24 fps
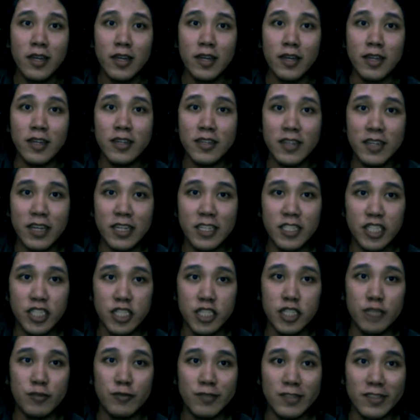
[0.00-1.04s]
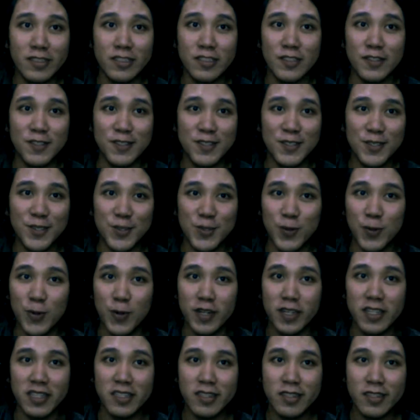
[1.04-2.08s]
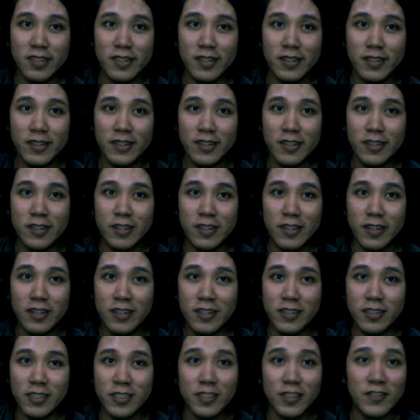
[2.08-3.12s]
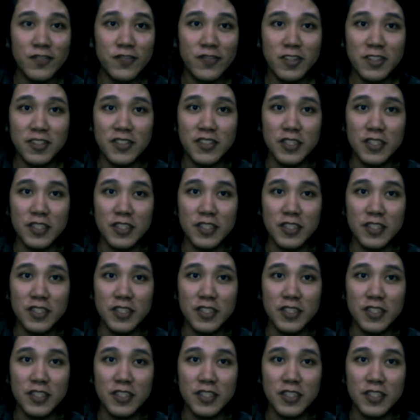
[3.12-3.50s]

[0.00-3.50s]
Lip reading: in engaging you into the story. See, the first